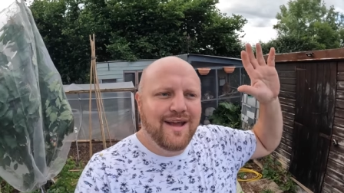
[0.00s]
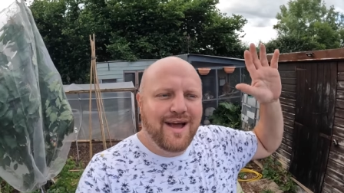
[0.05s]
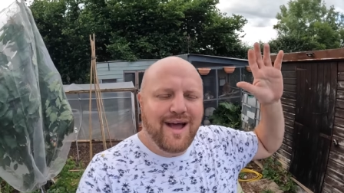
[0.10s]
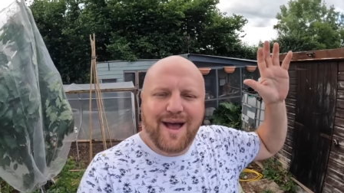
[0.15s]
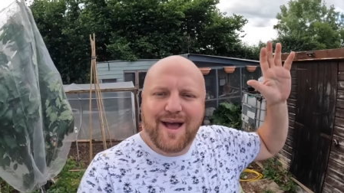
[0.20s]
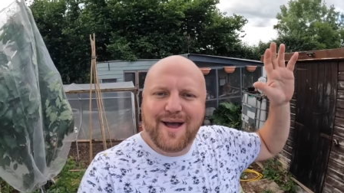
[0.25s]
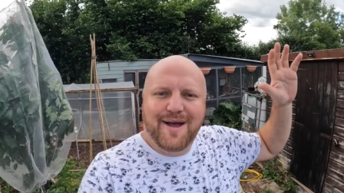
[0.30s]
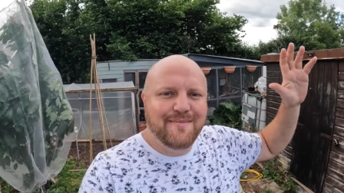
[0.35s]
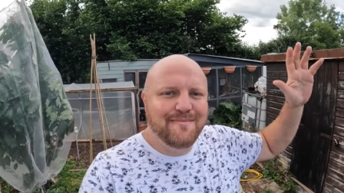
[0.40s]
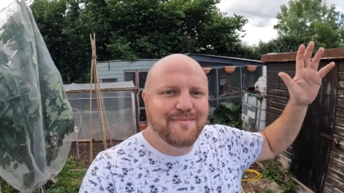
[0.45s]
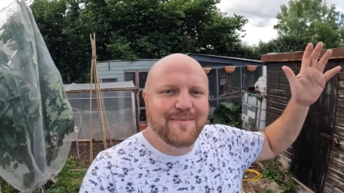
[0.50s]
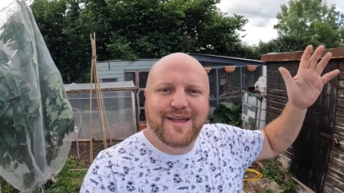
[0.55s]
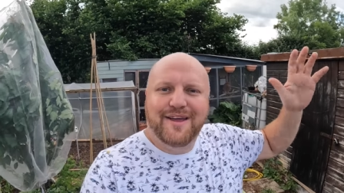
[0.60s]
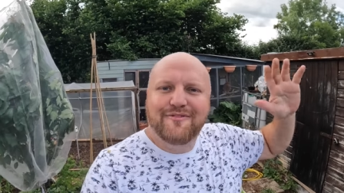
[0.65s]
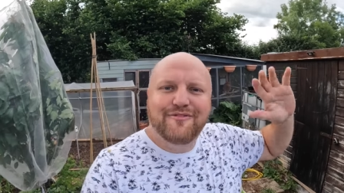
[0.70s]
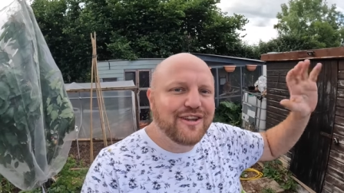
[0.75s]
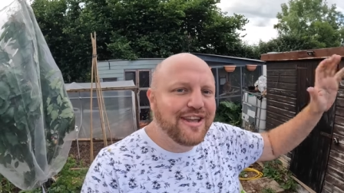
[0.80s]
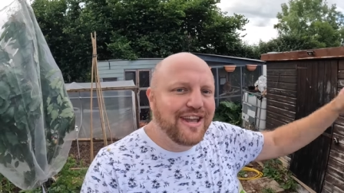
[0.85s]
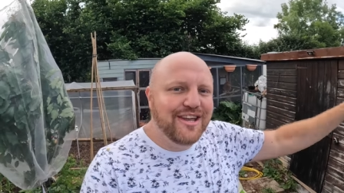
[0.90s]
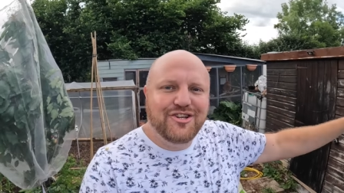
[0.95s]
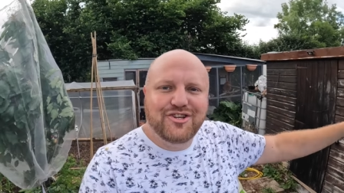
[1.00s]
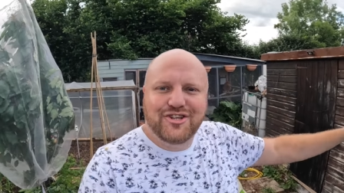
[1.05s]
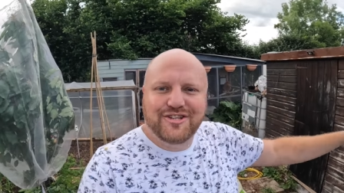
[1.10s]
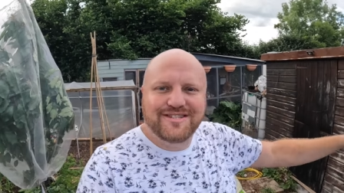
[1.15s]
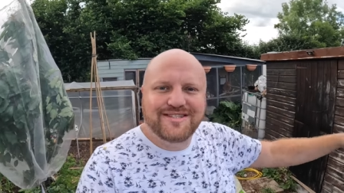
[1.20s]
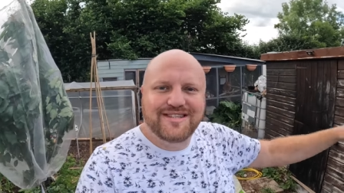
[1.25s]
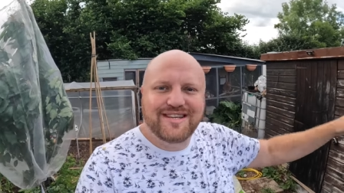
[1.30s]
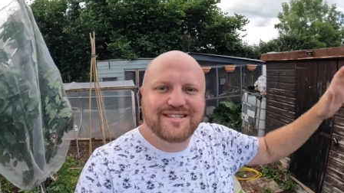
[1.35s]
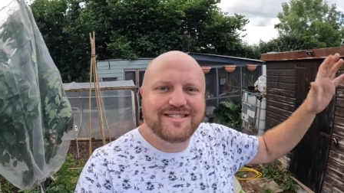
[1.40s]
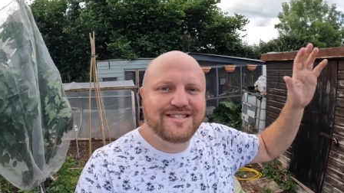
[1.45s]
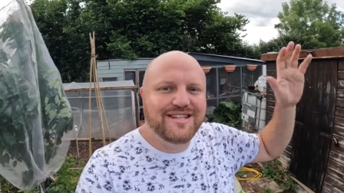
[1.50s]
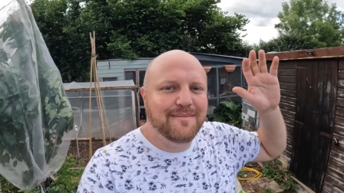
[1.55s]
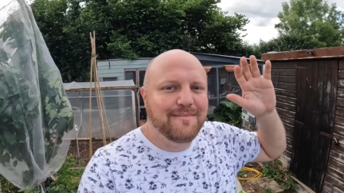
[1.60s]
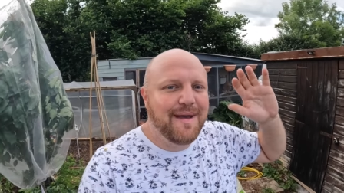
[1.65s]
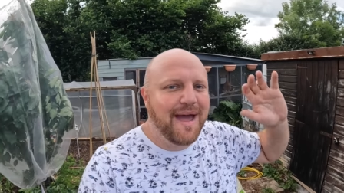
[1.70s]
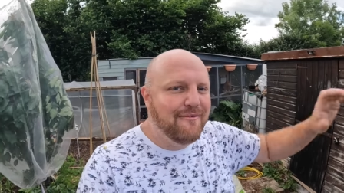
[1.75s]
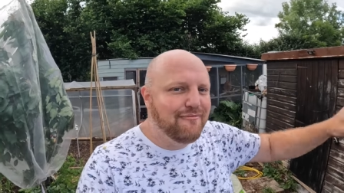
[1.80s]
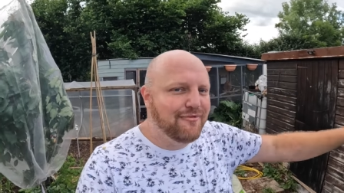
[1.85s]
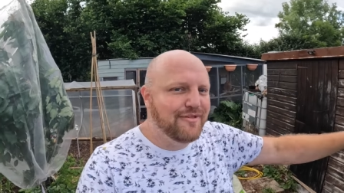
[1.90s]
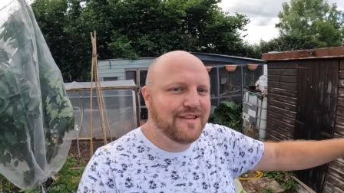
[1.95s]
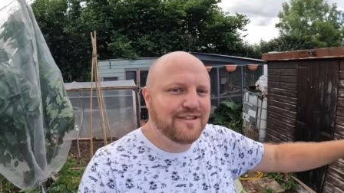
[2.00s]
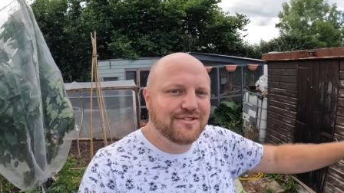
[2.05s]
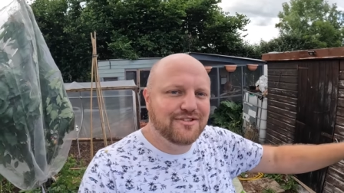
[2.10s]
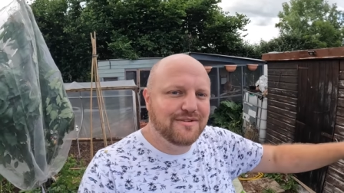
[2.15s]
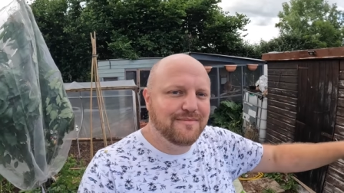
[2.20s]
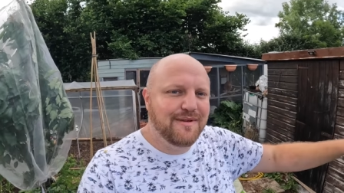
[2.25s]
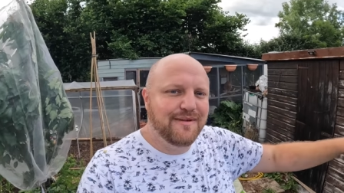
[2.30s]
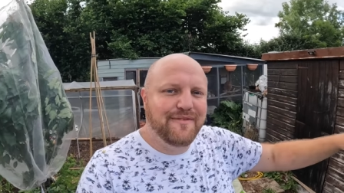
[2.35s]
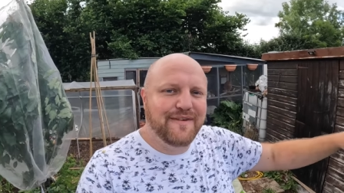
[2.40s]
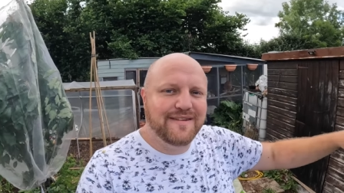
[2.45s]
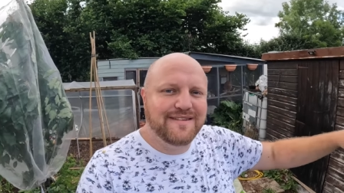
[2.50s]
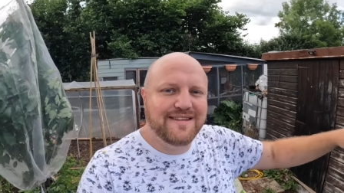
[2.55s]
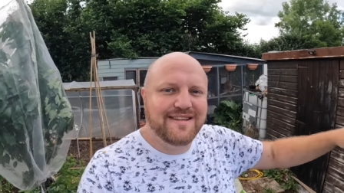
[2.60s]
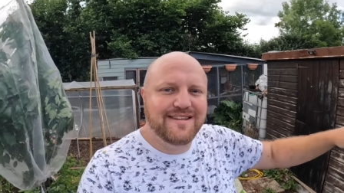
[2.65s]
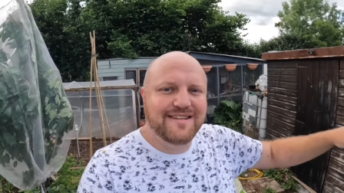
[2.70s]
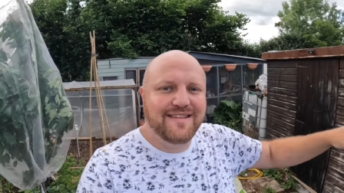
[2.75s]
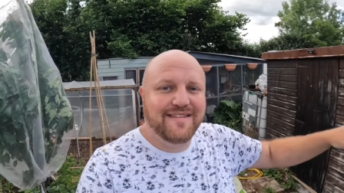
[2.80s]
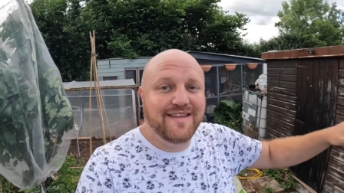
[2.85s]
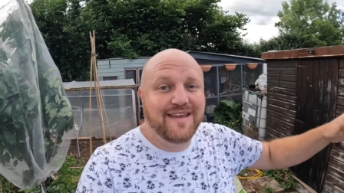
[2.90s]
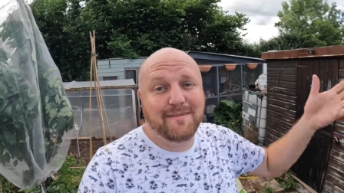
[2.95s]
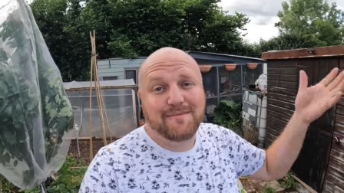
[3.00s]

um, irrigation system, everything's going to be fitted into there.